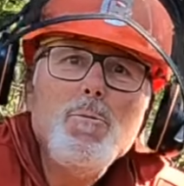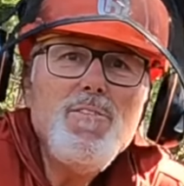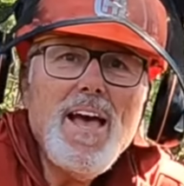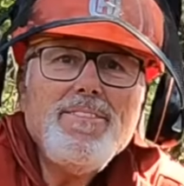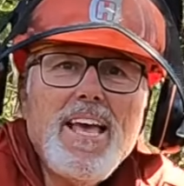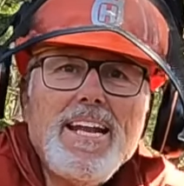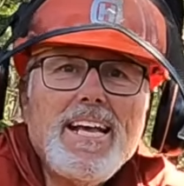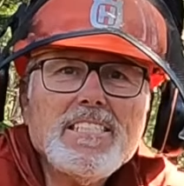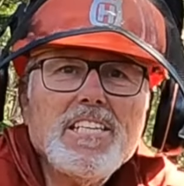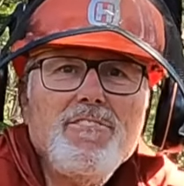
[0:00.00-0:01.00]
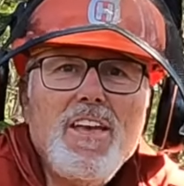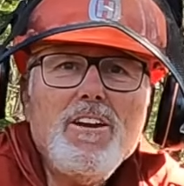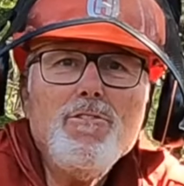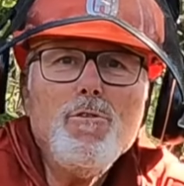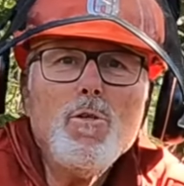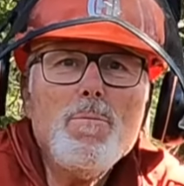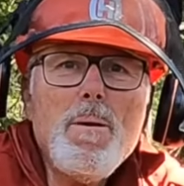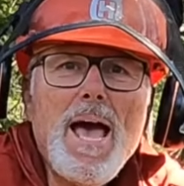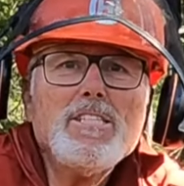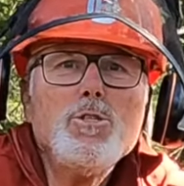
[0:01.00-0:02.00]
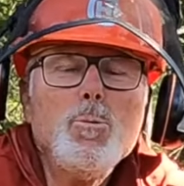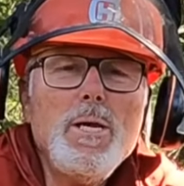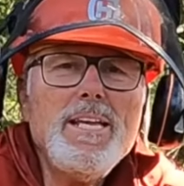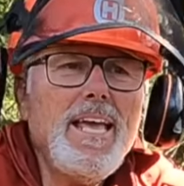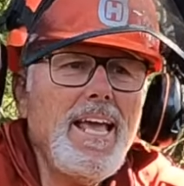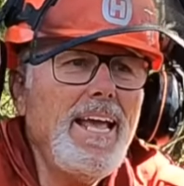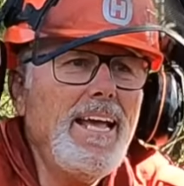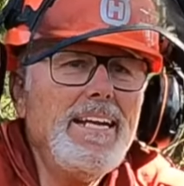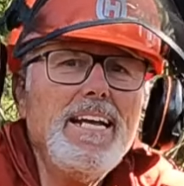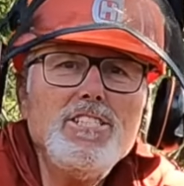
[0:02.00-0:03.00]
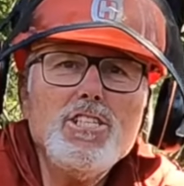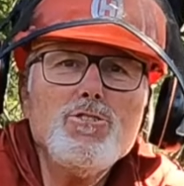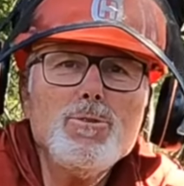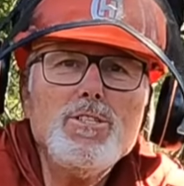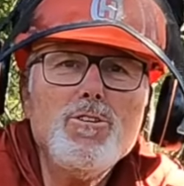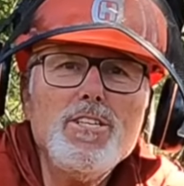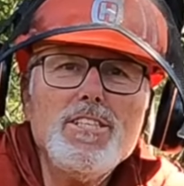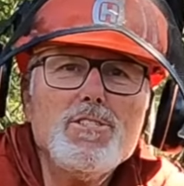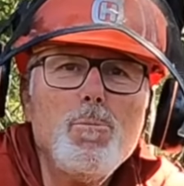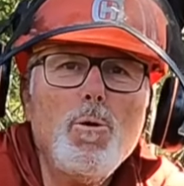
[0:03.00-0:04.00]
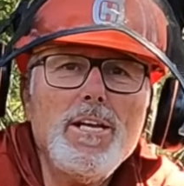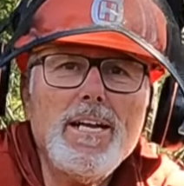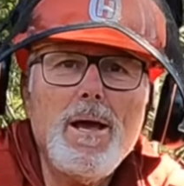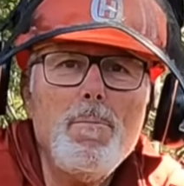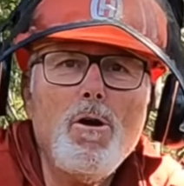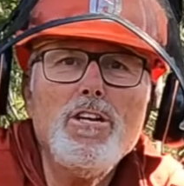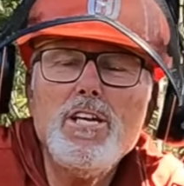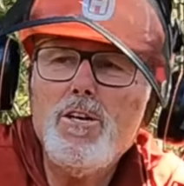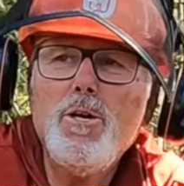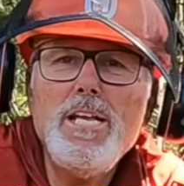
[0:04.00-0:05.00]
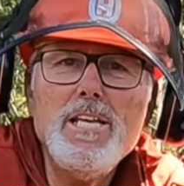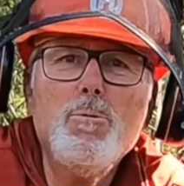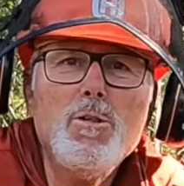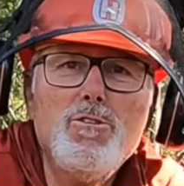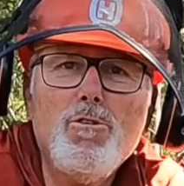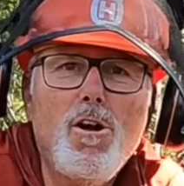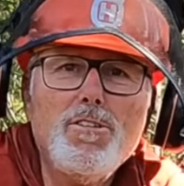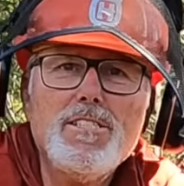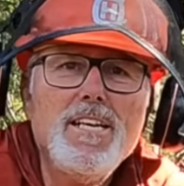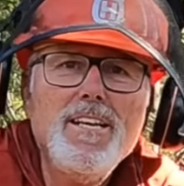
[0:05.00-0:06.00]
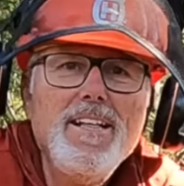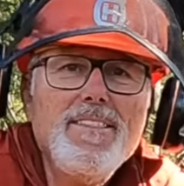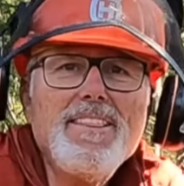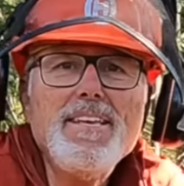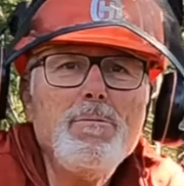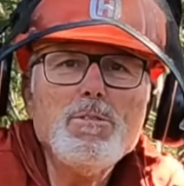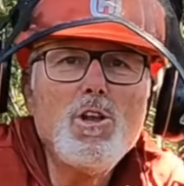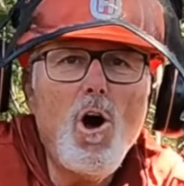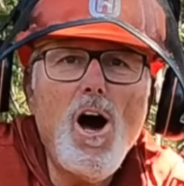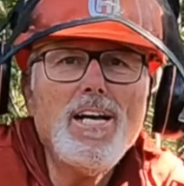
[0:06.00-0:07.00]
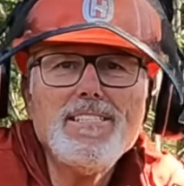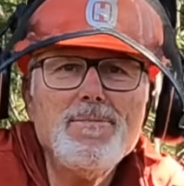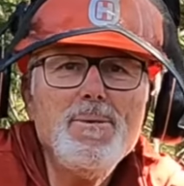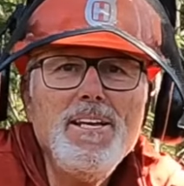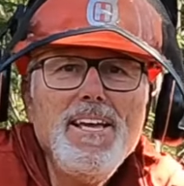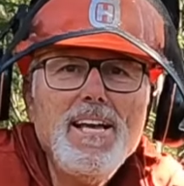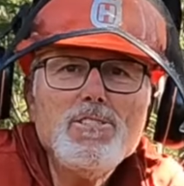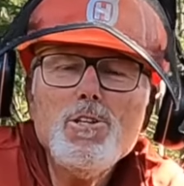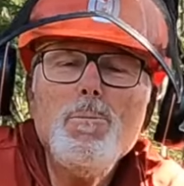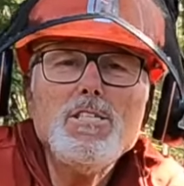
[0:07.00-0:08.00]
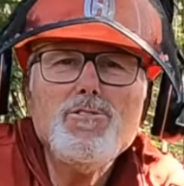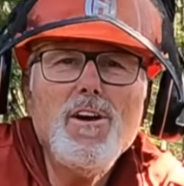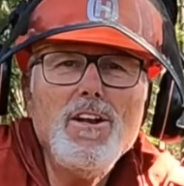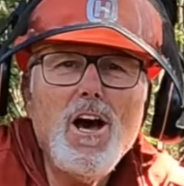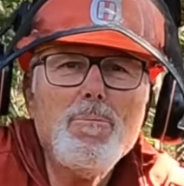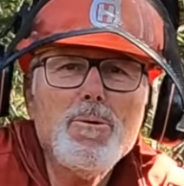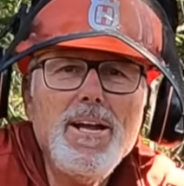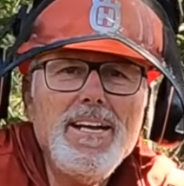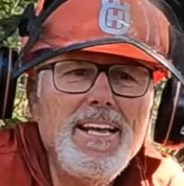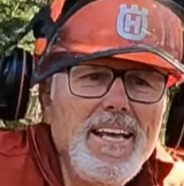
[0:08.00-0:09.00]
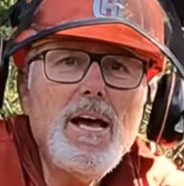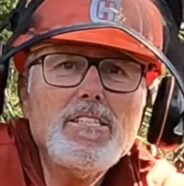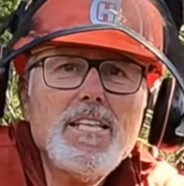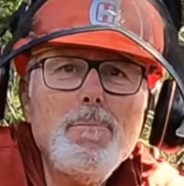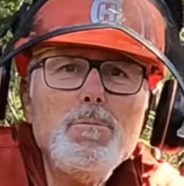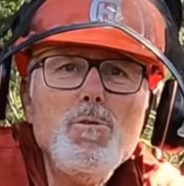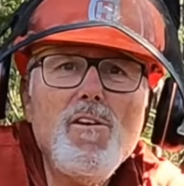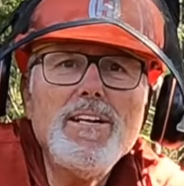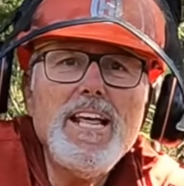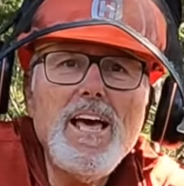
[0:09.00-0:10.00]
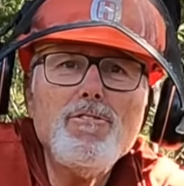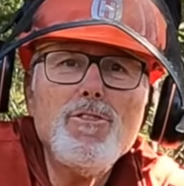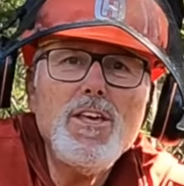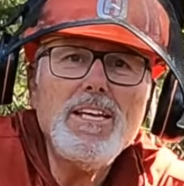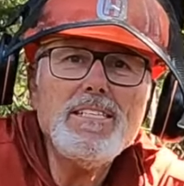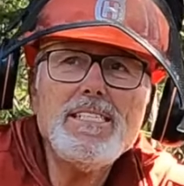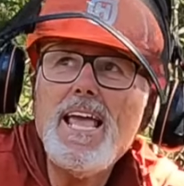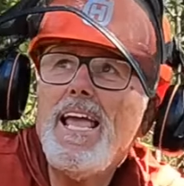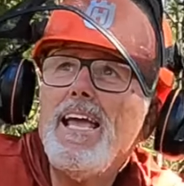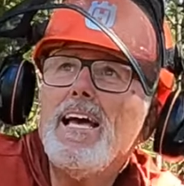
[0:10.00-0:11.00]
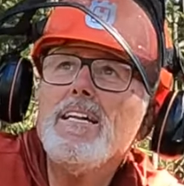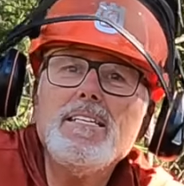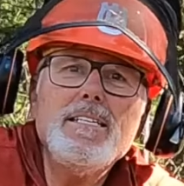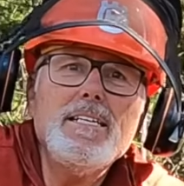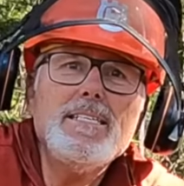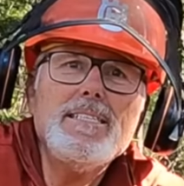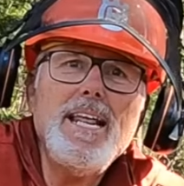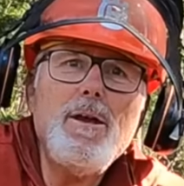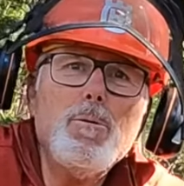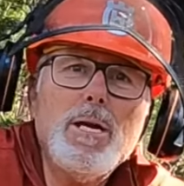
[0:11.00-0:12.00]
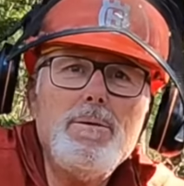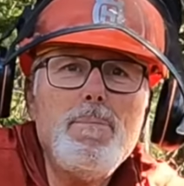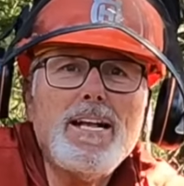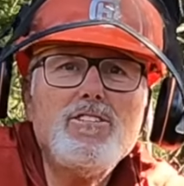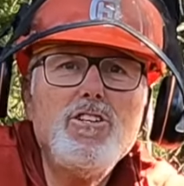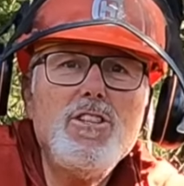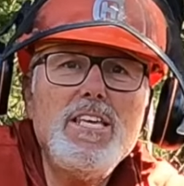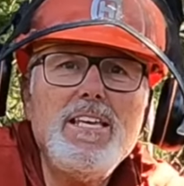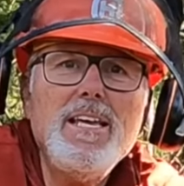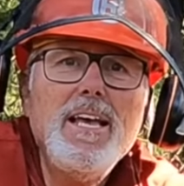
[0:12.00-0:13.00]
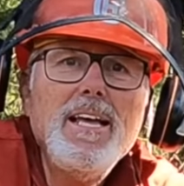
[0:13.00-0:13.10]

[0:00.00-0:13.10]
we've had that excavator for the past week, and I just returned it this morning, and I'm already in withdrawals. That thing was awesome and so much fun to operate. Now it's time to move on to other things, and today we're getting back to the